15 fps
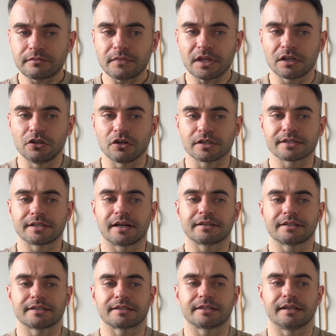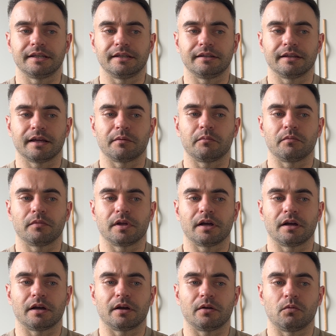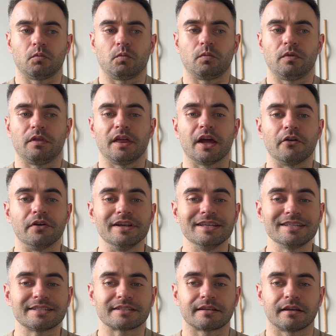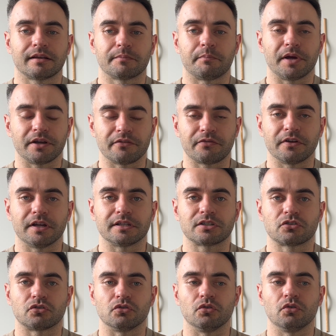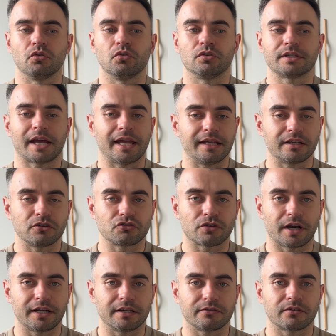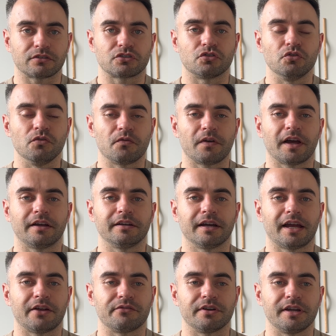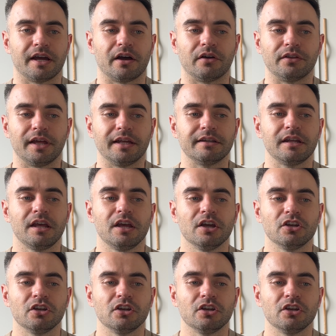you can start to see that there is benefits to taking training to failure every now and then,